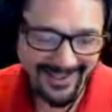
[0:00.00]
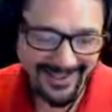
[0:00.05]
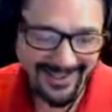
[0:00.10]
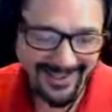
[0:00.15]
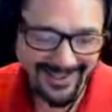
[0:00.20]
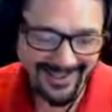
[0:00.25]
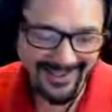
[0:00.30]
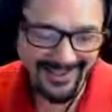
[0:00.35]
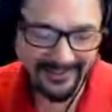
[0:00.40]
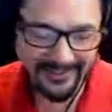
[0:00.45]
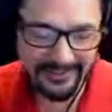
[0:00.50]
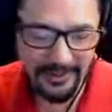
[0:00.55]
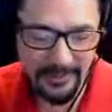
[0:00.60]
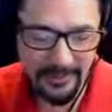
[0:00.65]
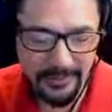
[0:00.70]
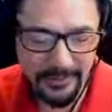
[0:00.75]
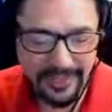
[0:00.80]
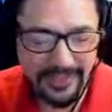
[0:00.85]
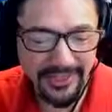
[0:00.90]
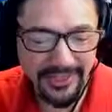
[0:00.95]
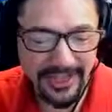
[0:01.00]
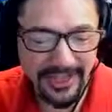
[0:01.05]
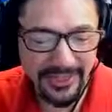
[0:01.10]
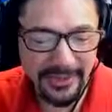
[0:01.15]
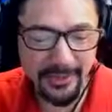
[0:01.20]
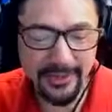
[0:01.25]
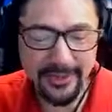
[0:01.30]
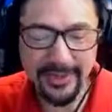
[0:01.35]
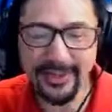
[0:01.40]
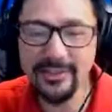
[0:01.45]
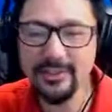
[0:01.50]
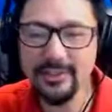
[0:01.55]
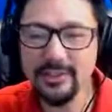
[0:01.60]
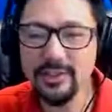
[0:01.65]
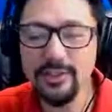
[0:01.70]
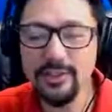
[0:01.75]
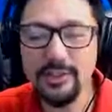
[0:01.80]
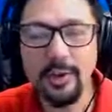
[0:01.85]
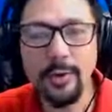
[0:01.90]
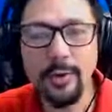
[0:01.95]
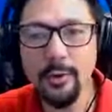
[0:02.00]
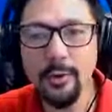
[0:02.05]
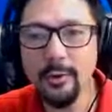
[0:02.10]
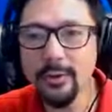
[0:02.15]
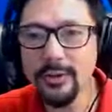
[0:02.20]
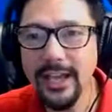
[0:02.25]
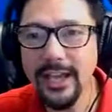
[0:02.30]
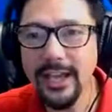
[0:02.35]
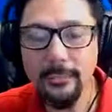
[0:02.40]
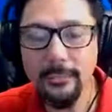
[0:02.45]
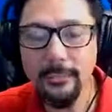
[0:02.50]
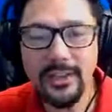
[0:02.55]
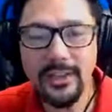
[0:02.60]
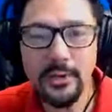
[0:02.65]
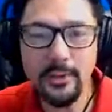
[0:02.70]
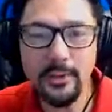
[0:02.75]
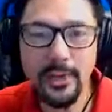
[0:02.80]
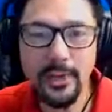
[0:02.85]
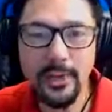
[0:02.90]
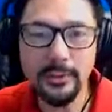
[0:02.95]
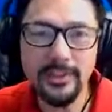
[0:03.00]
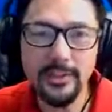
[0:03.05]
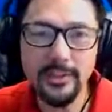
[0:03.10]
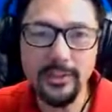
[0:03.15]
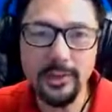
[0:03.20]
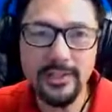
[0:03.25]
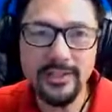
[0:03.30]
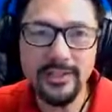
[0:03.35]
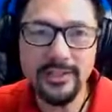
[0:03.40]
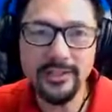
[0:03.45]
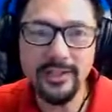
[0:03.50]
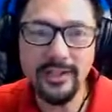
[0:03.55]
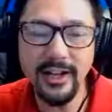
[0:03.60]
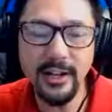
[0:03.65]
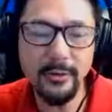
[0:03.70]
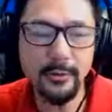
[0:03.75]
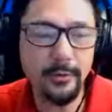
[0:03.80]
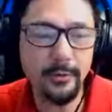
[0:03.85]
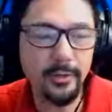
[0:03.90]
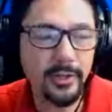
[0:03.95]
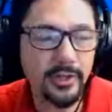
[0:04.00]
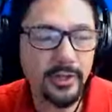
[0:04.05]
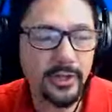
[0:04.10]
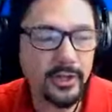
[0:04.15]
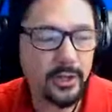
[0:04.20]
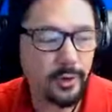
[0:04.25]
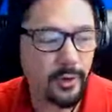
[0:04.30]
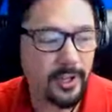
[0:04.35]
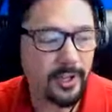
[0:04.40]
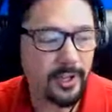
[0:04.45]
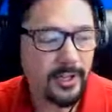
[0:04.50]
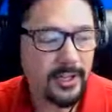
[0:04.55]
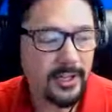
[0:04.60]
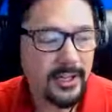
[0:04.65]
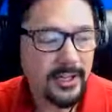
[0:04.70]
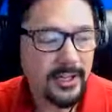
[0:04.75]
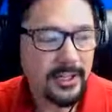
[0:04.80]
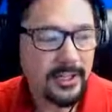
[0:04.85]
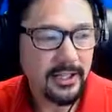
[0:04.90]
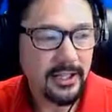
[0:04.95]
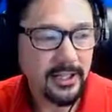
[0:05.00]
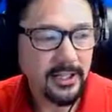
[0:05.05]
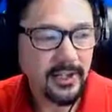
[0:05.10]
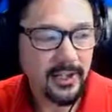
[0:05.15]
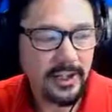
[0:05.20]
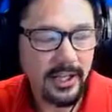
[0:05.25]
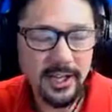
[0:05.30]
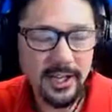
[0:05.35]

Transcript: So I want to thank you again. So happy that you were able to join us. I really enjoyed chatting.